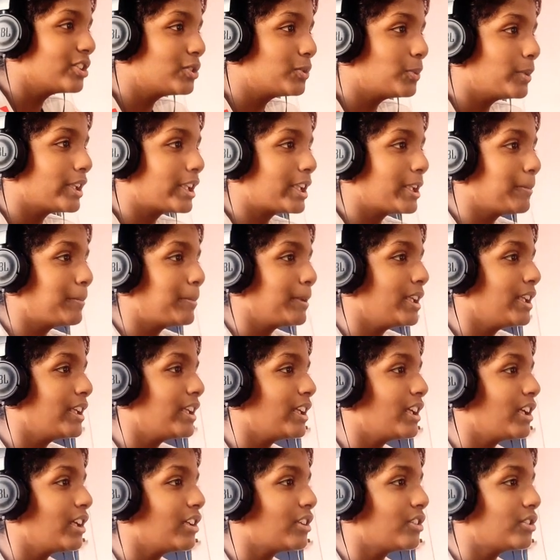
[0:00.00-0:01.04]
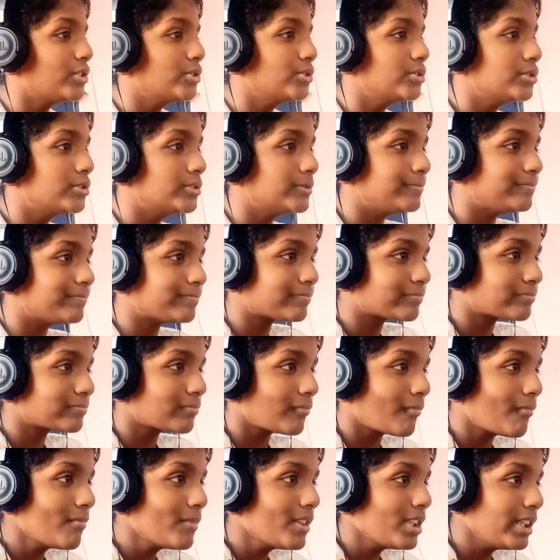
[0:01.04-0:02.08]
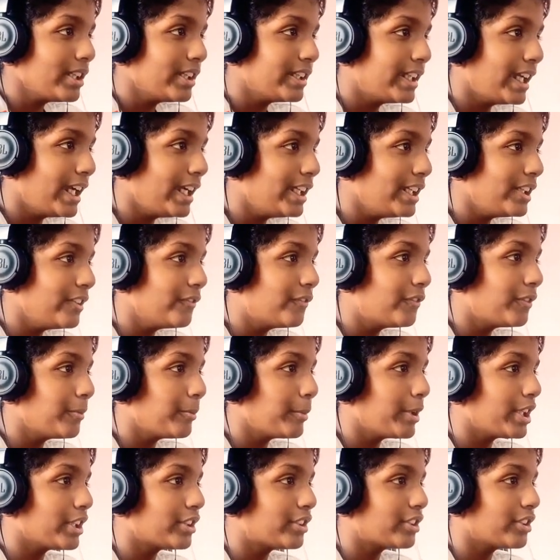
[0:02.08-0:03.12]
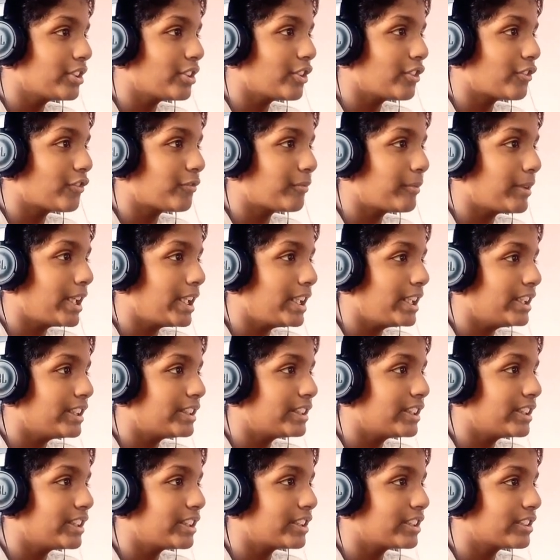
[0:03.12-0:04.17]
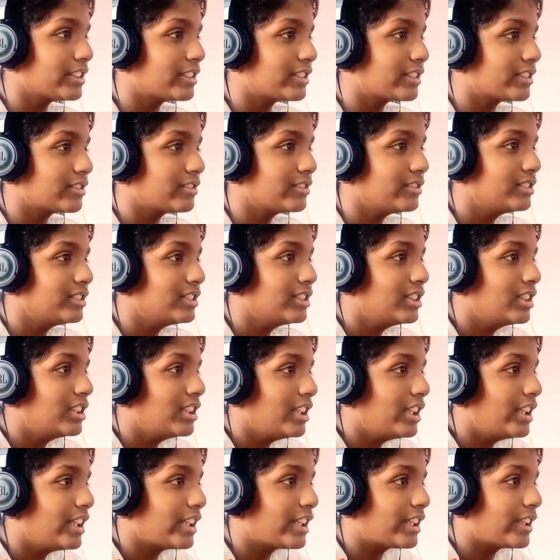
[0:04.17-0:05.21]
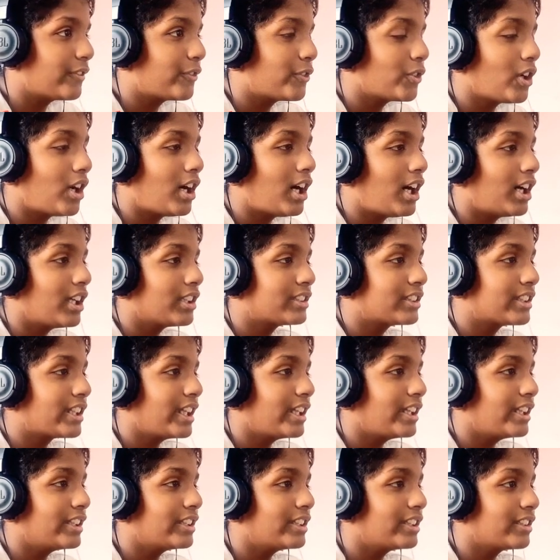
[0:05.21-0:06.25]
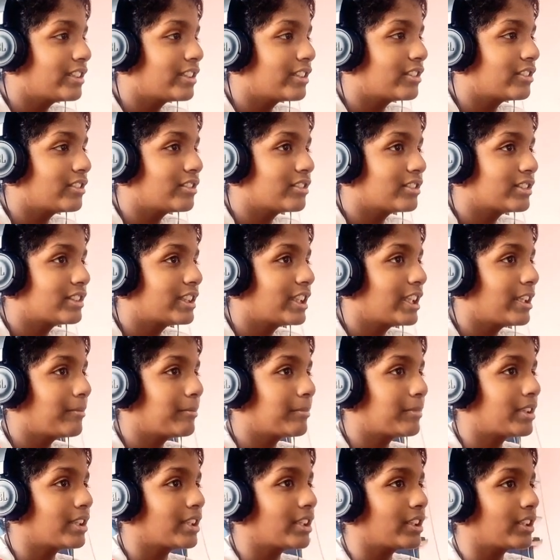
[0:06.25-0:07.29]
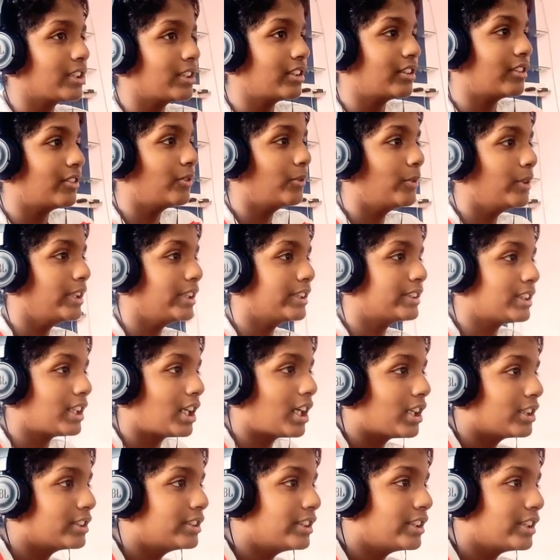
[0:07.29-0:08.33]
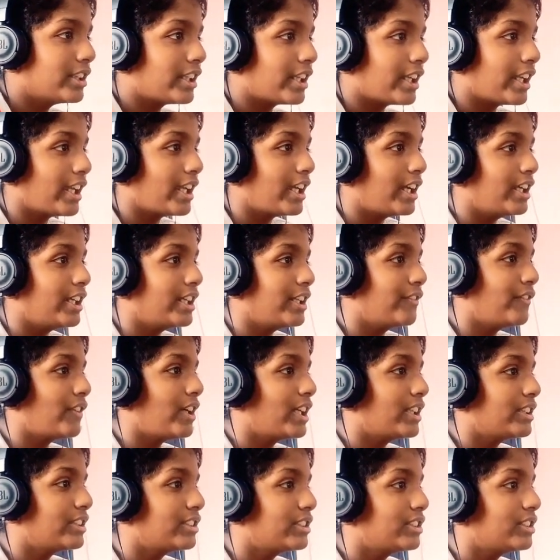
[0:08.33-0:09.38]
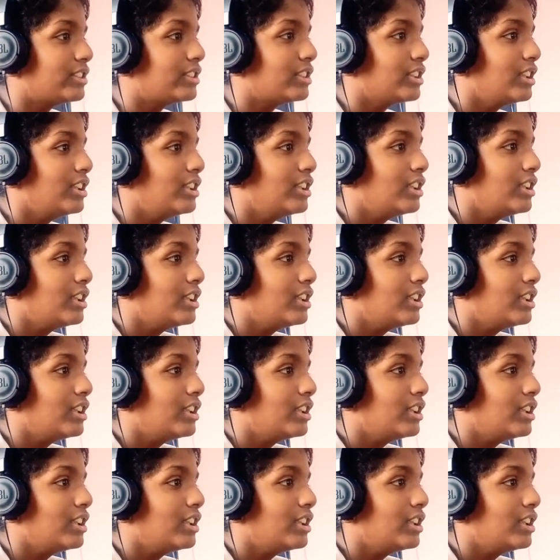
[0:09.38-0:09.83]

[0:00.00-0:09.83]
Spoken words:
use Wikipedia to get information of many things. Like if you ask anything, same thing with other AI devices.